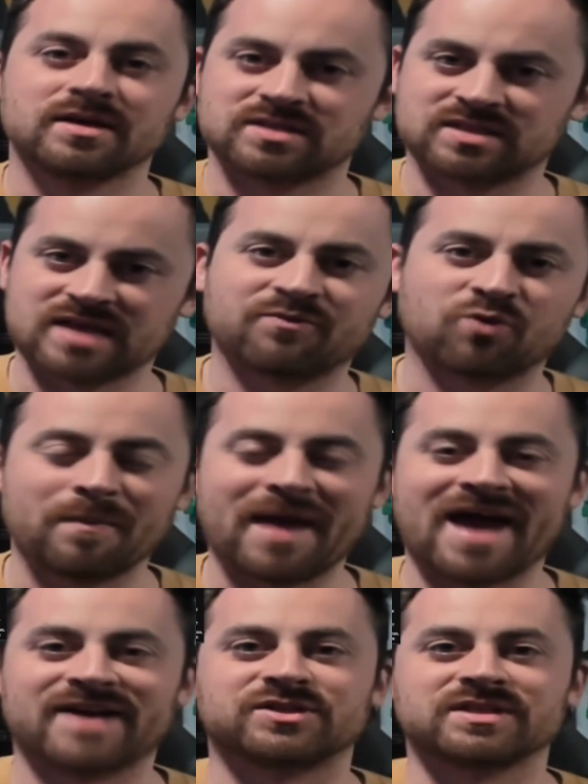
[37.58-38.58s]
several
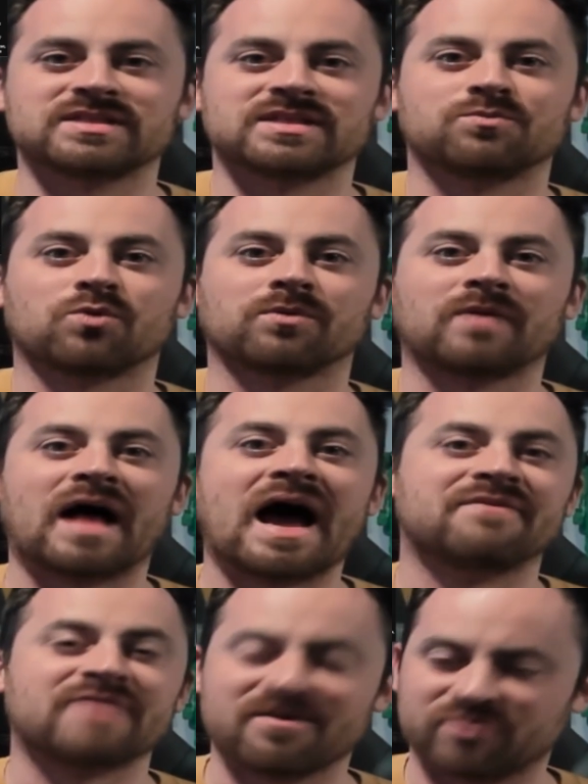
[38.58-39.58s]
matches, and we're
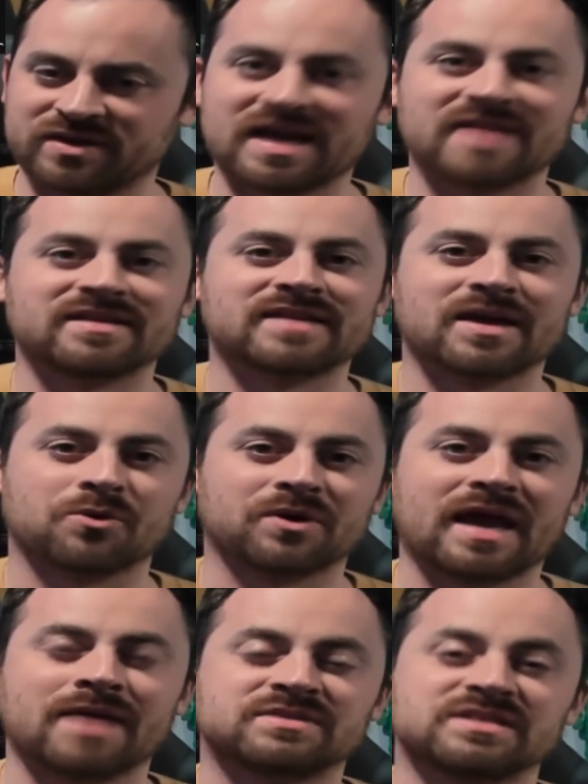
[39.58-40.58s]
live every day that there were
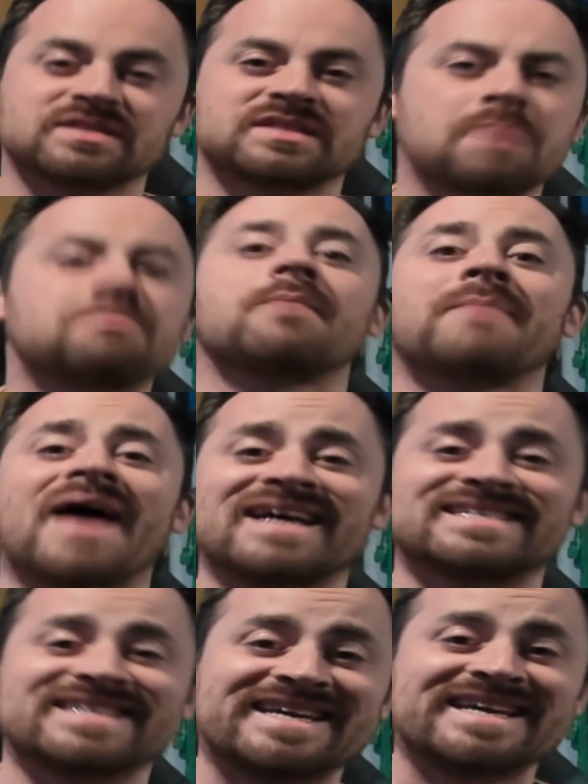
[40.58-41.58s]
games in some
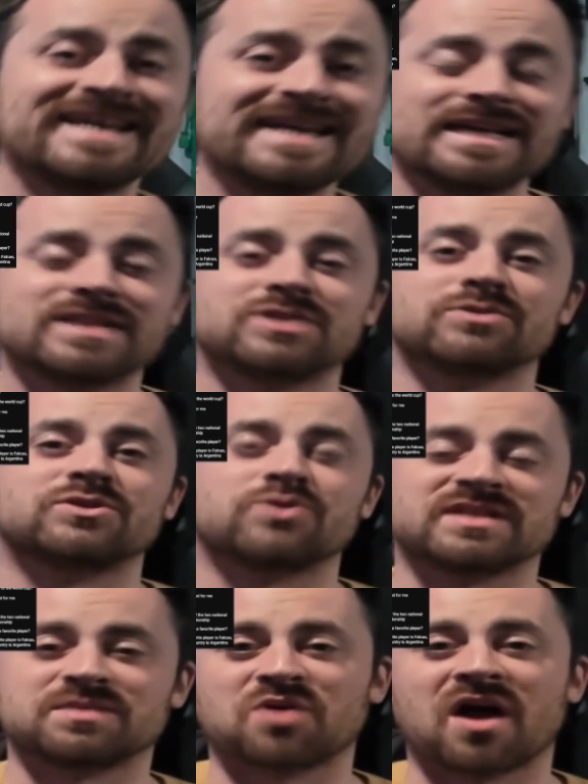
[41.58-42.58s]
capacity to enjoy
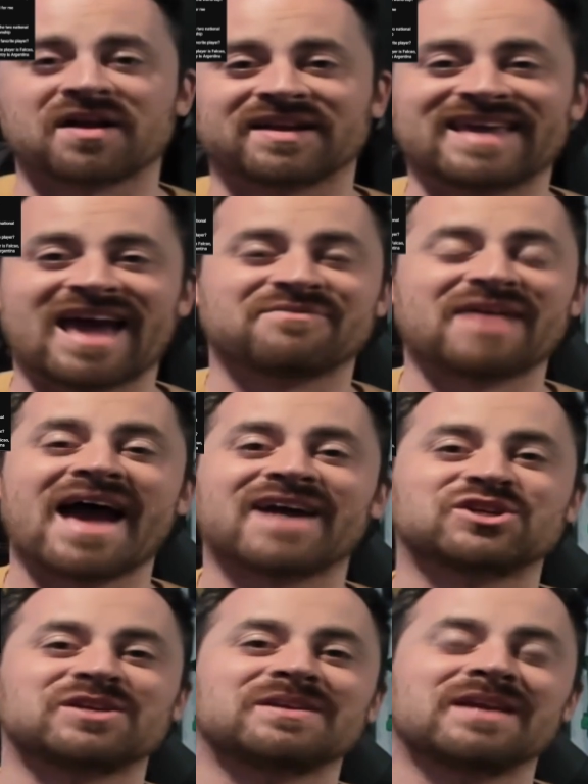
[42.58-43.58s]
some CONCACAF
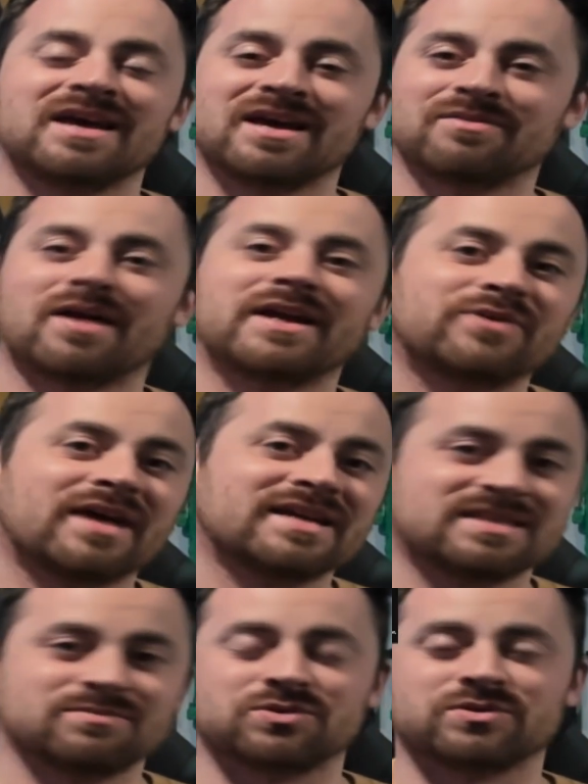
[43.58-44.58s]
action. A lot of you guys
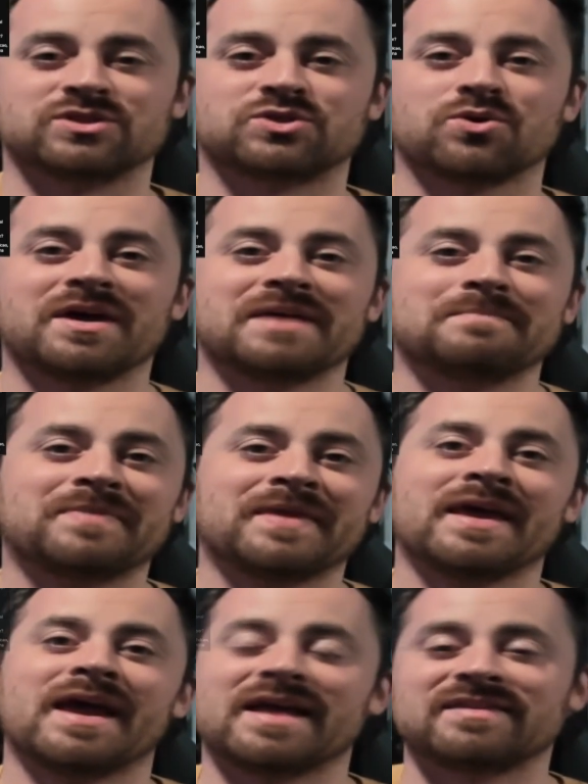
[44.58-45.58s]
seem to enjoy it.
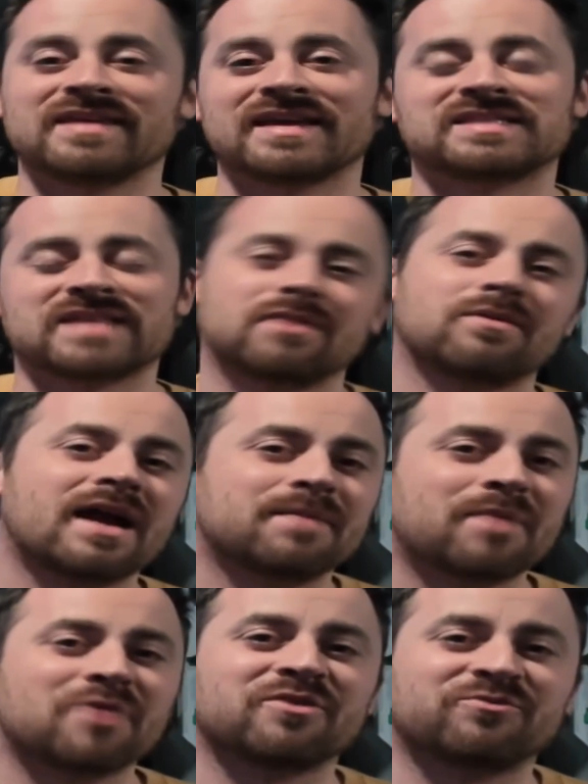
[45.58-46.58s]
And I think it said a lot
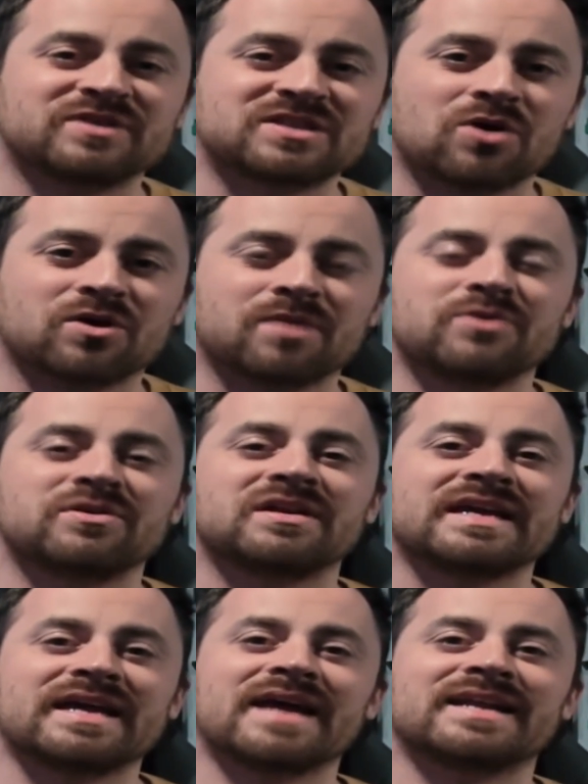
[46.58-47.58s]
about the futsal
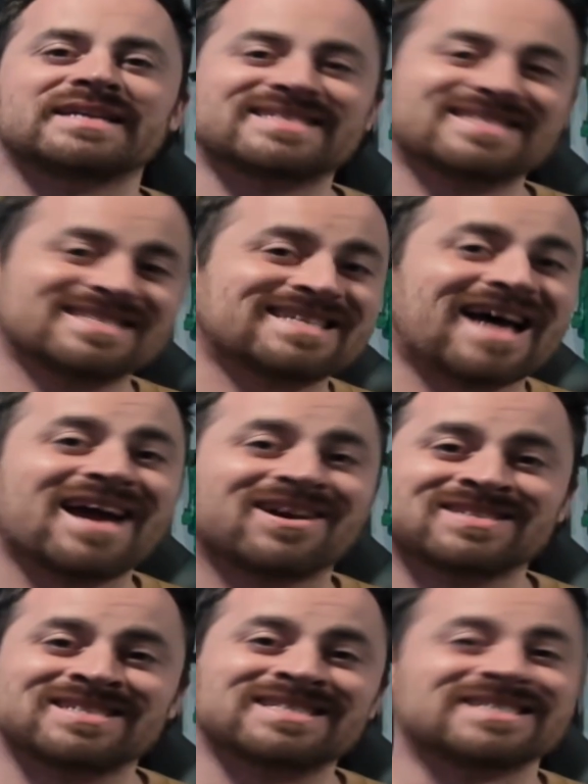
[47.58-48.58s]
community and its desire
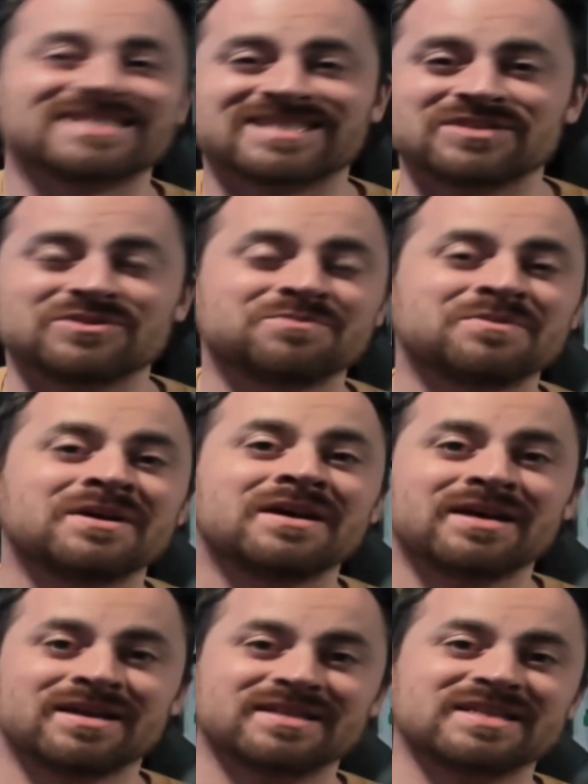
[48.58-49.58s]
to consume
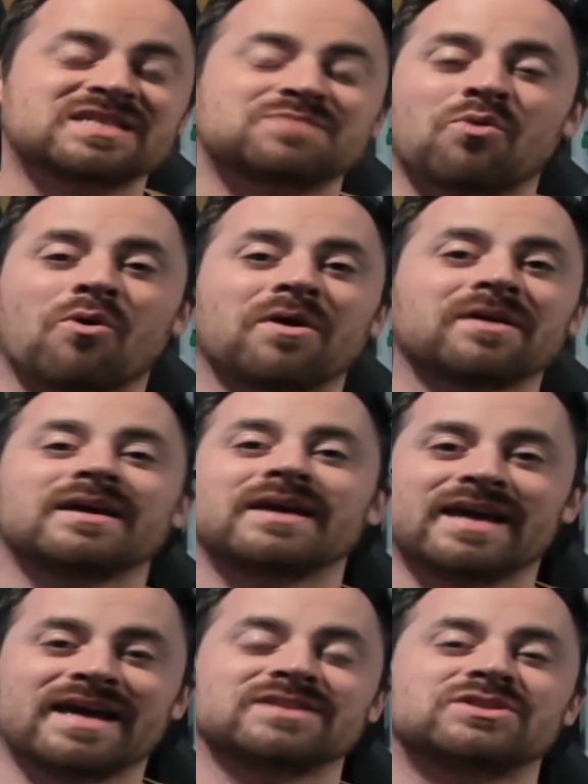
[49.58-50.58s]
this sport
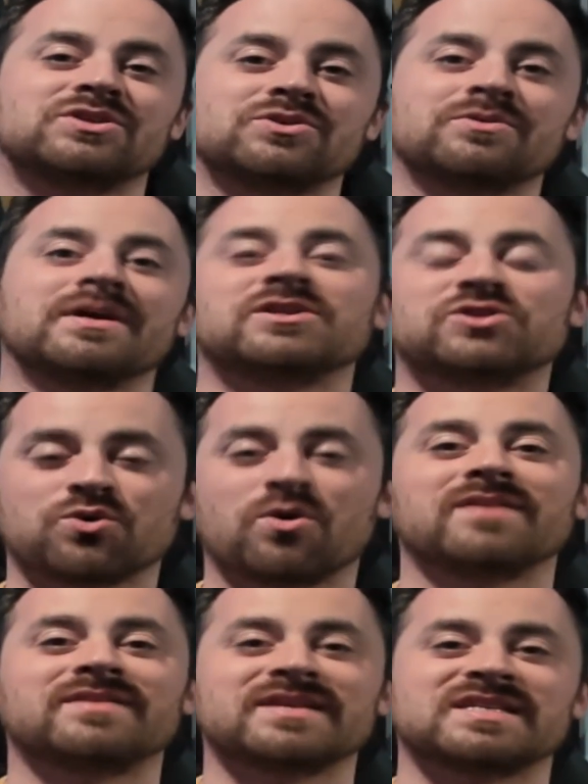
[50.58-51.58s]
and to
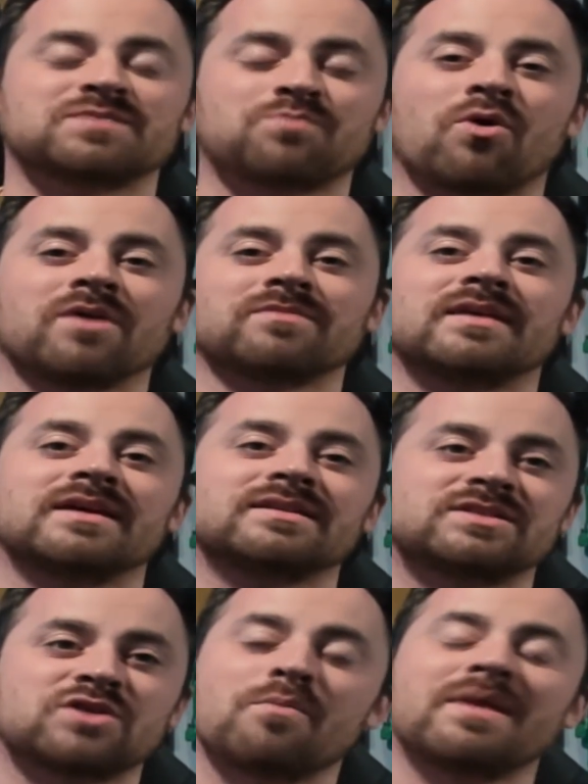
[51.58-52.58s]
enjoy this sport that
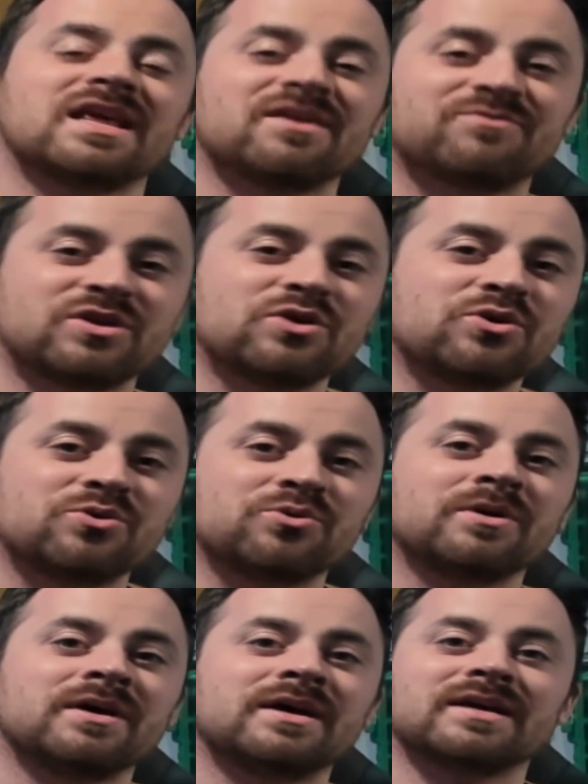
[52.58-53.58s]
so many of
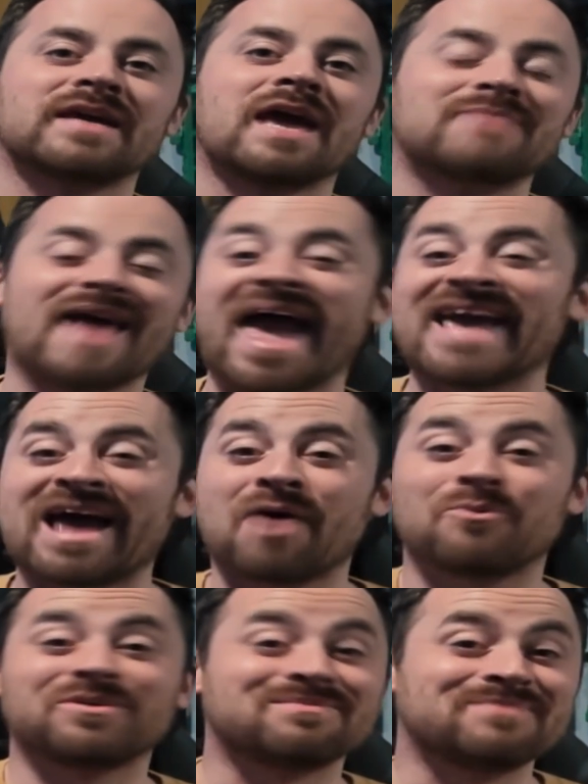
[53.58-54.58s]
you came to hang out
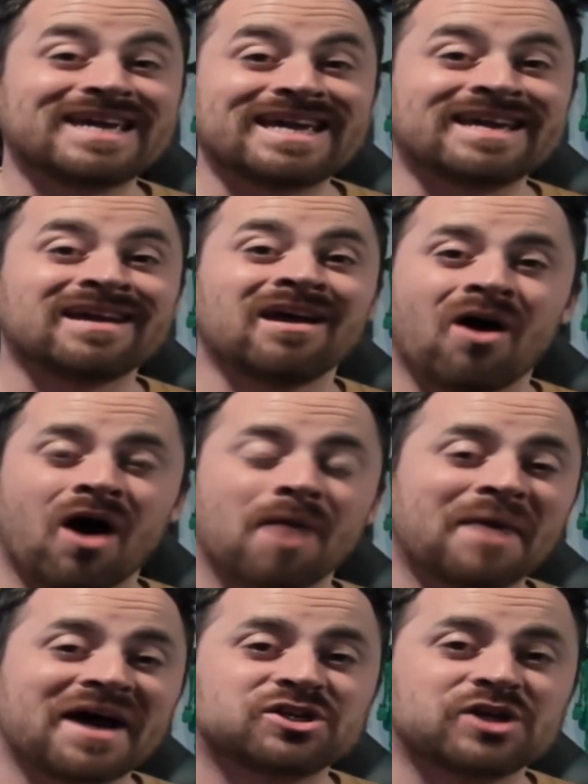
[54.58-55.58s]
with me on
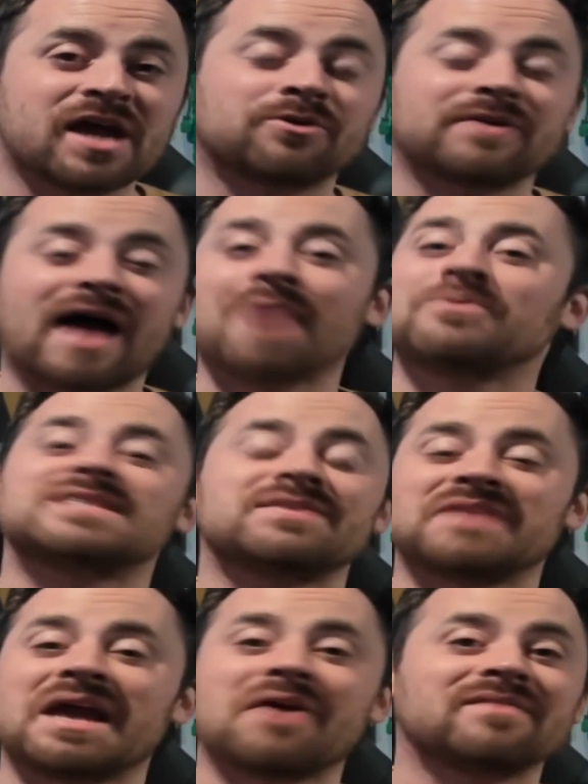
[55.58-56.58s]
my channel, and I wasn't
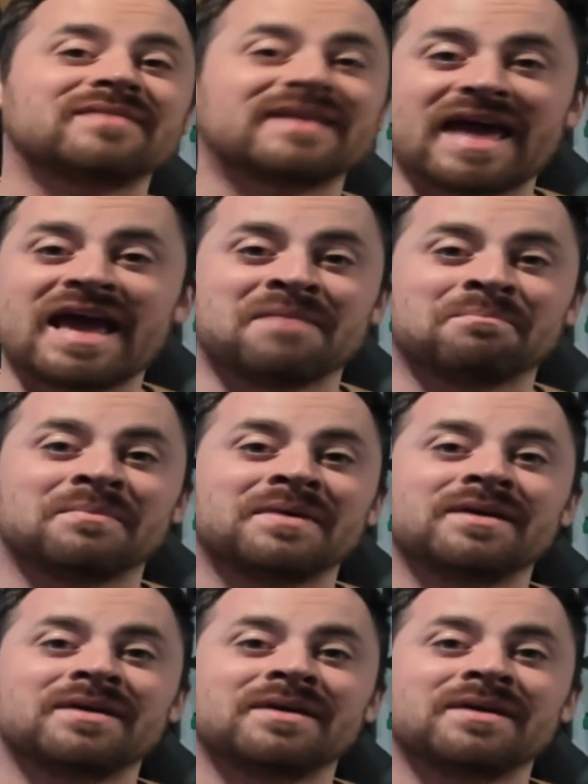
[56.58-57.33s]
even airing the game.